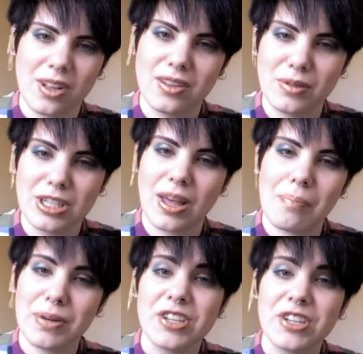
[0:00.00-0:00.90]
when that
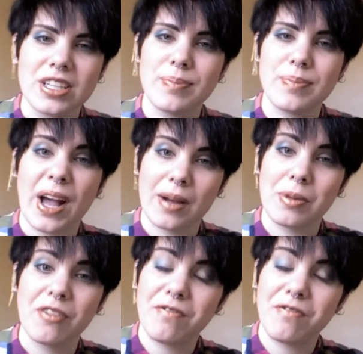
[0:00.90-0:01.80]
bitch gets back, I'm gonna
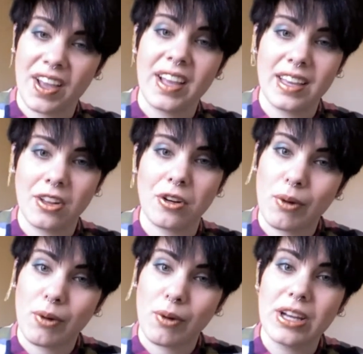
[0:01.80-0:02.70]
fucking kill her for
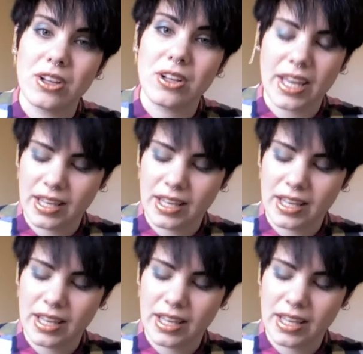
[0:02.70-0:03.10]
real, I